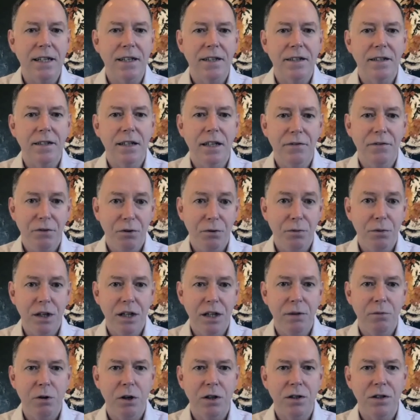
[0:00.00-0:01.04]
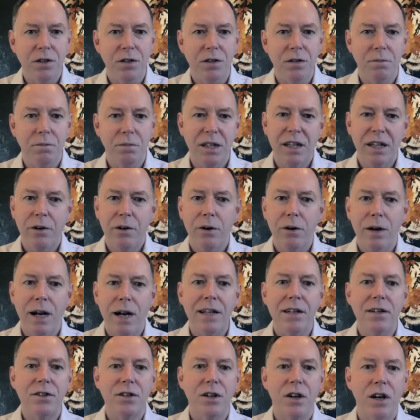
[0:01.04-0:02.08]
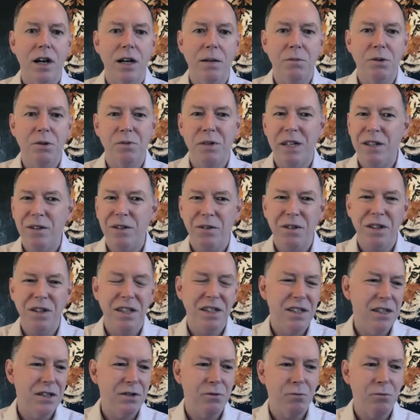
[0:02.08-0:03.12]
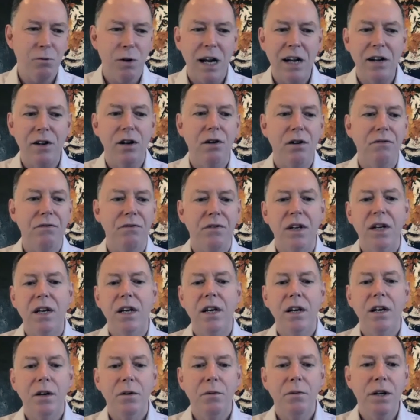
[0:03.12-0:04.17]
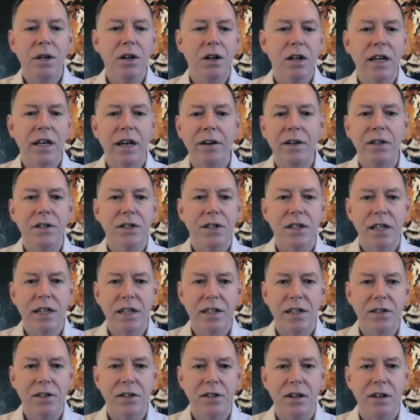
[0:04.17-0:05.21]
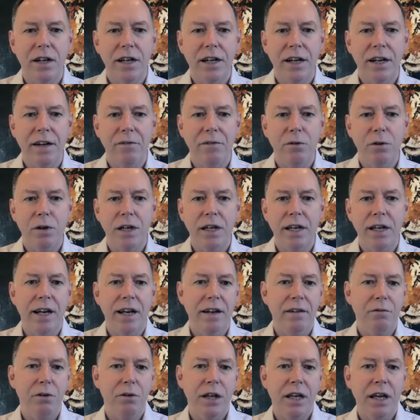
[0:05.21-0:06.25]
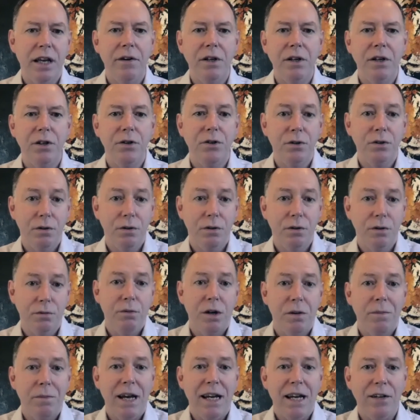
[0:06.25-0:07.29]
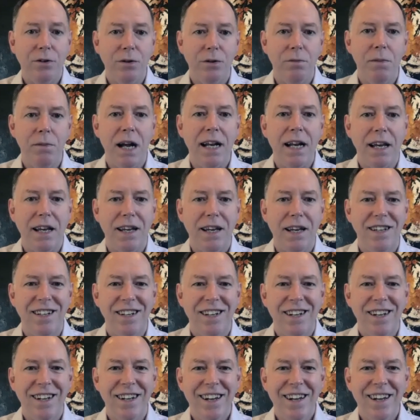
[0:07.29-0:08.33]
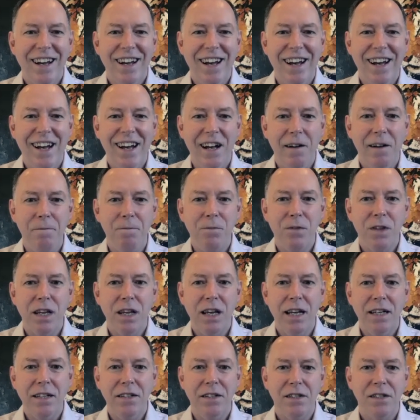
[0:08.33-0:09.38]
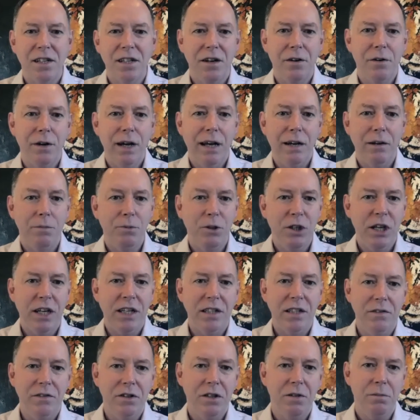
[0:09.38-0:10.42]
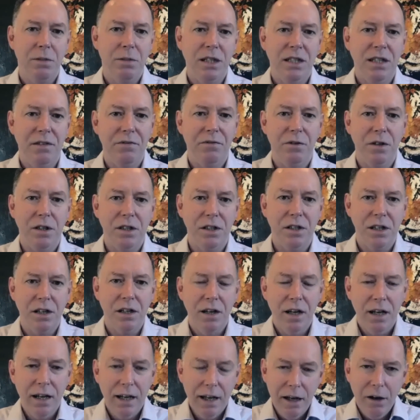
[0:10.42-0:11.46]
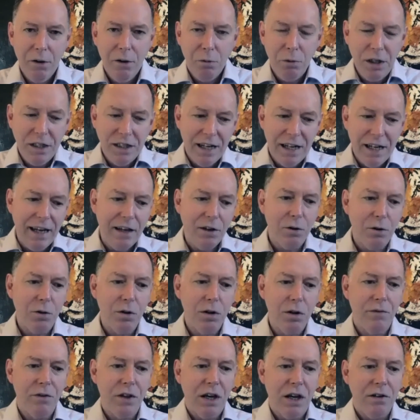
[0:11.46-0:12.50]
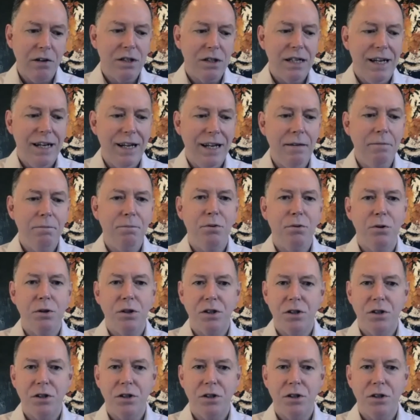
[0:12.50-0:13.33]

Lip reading: if you really want to. But there are other times where, look, this is a one-off. We're not going to see this client ever again. If we're going to do it, we want to make good money. And so our objectives can be different. So we take all of those inputs to